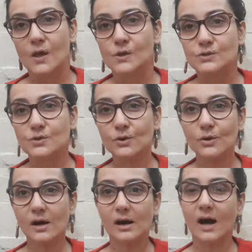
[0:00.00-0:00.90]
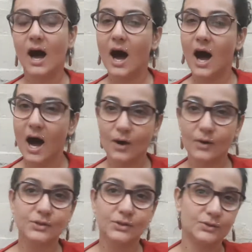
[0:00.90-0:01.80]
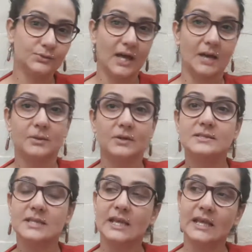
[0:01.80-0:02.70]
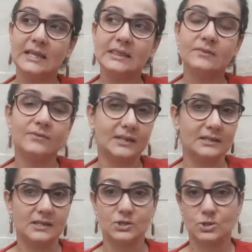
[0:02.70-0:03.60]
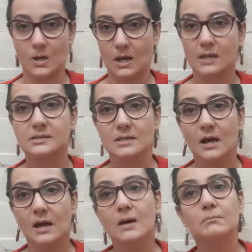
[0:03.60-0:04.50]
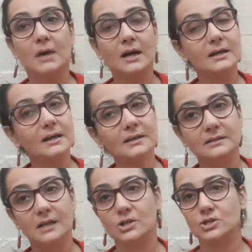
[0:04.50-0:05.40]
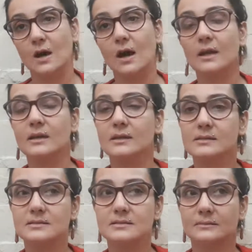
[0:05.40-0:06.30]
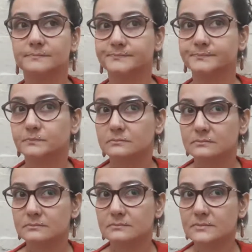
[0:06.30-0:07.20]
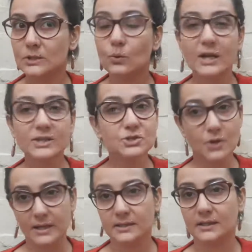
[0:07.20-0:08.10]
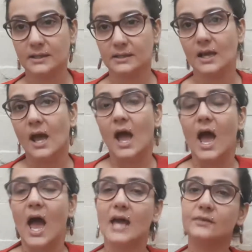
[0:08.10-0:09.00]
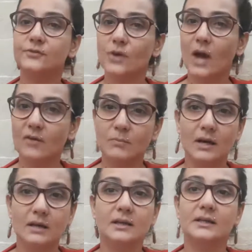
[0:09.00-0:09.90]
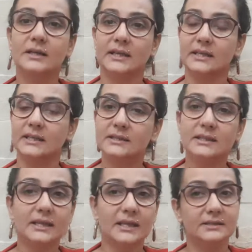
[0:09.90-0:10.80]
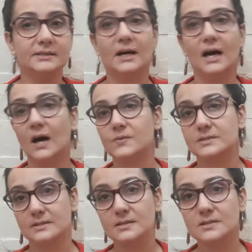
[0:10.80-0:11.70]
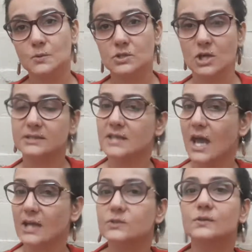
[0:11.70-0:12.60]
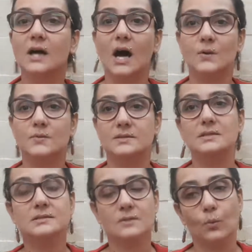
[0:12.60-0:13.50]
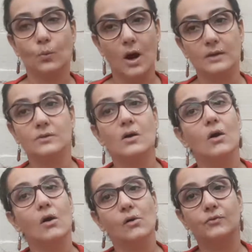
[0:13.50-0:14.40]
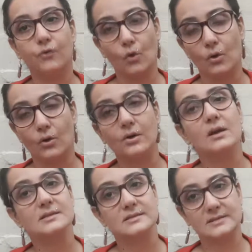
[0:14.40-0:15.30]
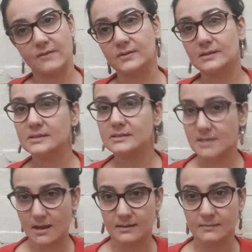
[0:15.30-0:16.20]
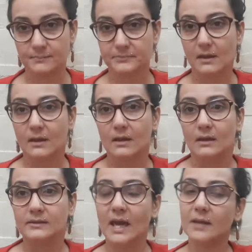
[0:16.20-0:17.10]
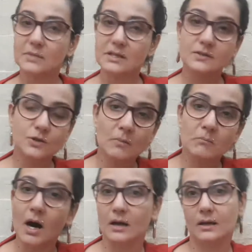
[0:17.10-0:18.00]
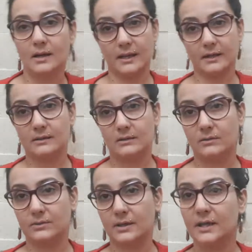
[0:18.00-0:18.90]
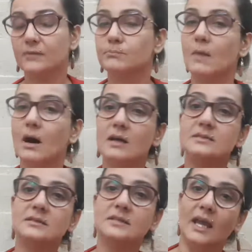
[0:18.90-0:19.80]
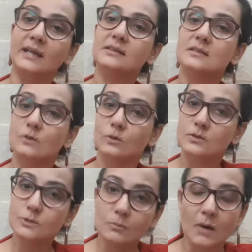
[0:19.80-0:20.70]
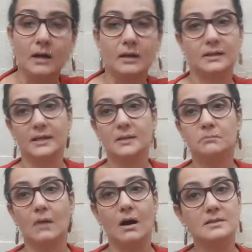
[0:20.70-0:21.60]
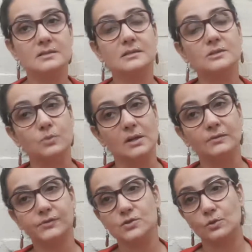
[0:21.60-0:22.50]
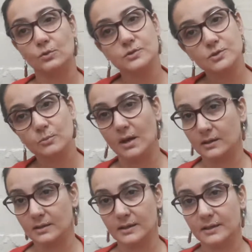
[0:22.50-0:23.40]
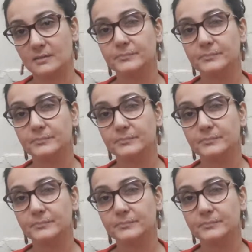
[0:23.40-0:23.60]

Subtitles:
So, how do you do that? Because in the Vedic chart, Mangal Dasha is quite striking. And if you have Mangal in the Kendra houses, which are the angular houses 1, 4, 7, and 10, that means you're Mangalic. Okay, Mars in the 8th is also Mangalic, Mars in the 12th is also Mangalic.